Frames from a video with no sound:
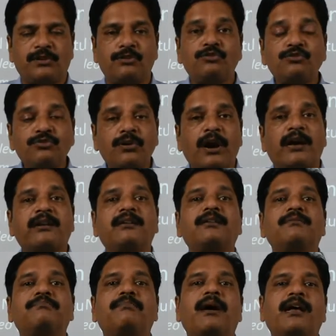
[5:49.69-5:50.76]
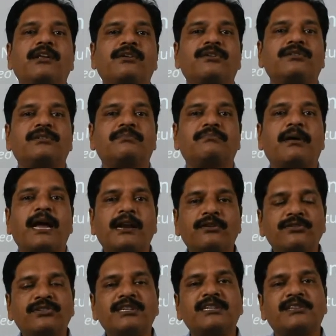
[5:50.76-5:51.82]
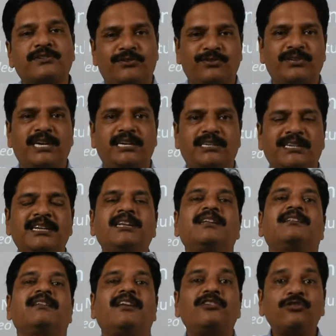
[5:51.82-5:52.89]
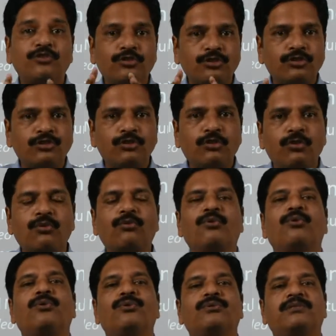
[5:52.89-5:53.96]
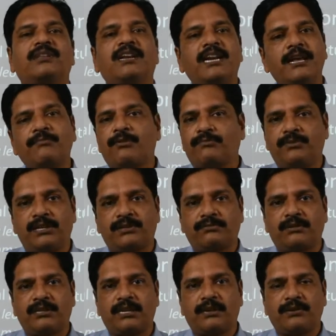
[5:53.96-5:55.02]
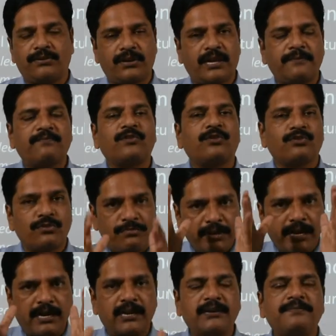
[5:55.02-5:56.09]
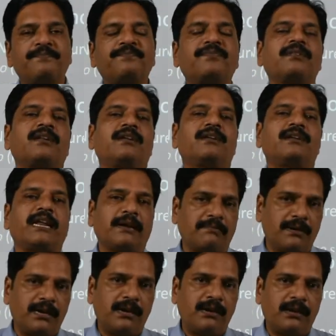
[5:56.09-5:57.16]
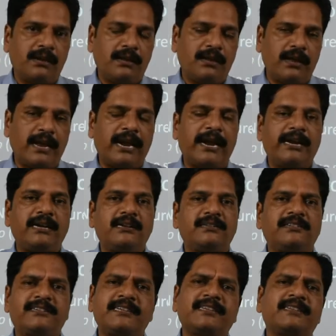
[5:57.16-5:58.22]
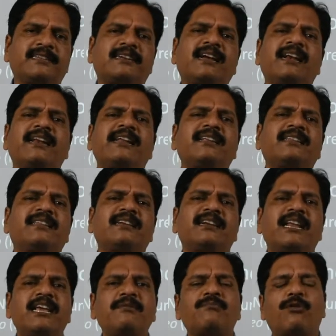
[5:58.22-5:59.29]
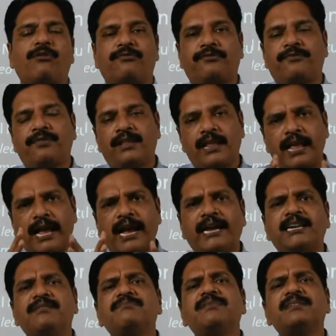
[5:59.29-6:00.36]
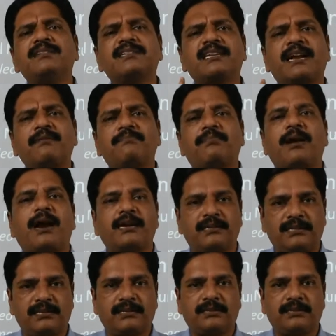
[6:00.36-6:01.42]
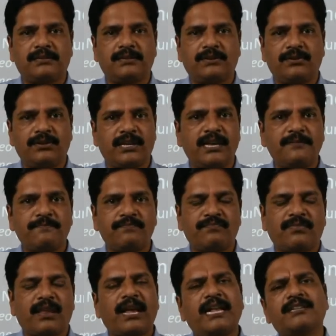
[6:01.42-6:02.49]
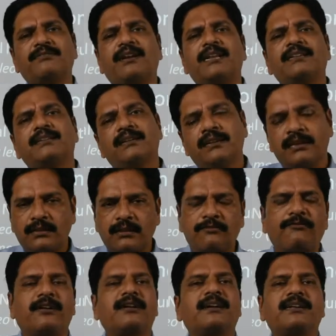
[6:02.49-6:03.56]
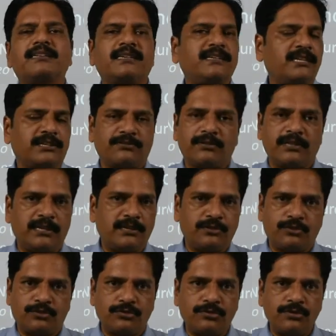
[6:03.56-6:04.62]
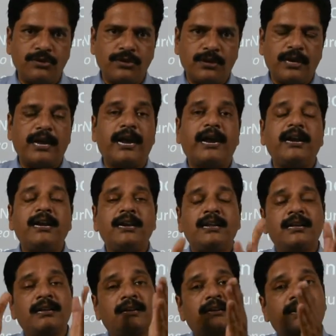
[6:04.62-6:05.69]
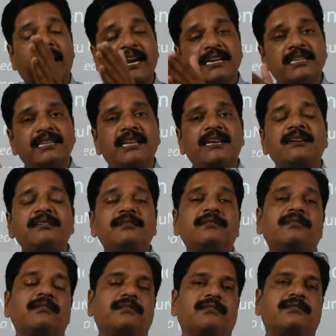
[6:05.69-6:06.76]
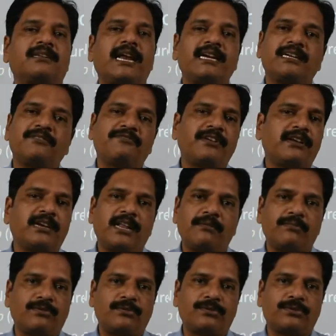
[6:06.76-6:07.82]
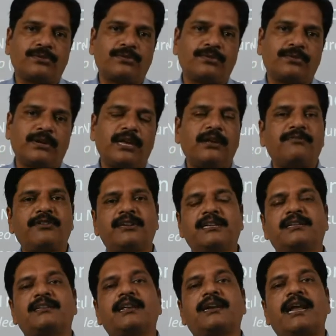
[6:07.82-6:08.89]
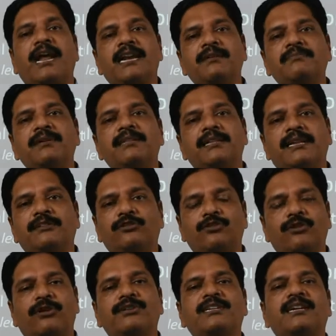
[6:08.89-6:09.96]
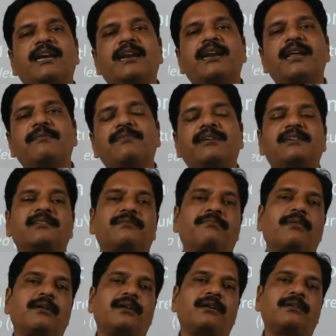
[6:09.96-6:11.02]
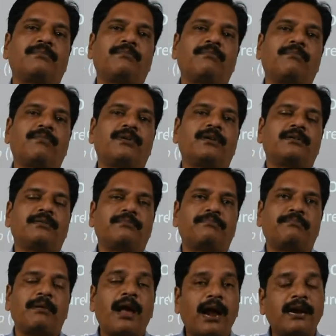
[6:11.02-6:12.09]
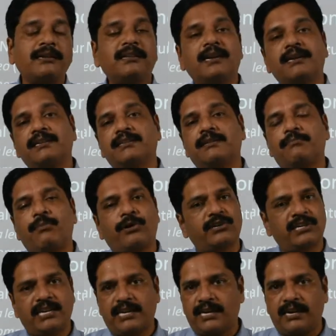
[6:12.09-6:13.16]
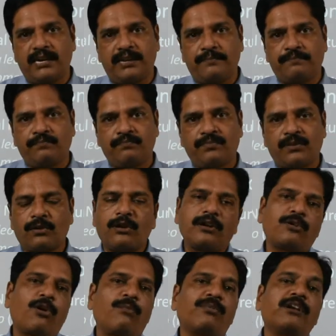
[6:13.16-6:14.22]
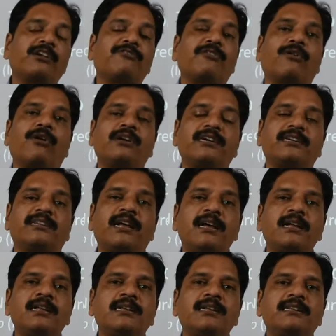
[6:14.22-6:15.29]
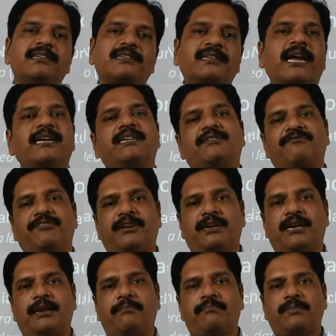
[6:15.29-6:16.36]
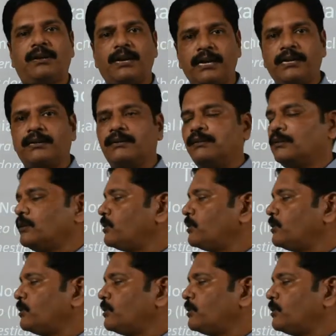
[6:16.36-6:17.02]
You are a biology students, then you should know the name of this one thing, okay. So make a table and just collect the name of animals and plants, okay, as well as the fungus and this one thing too, and write their scientific name also. If it is an animal, then geological name, it is a plant, then it is a botanical name, and commonly we call it the scientific name, clear.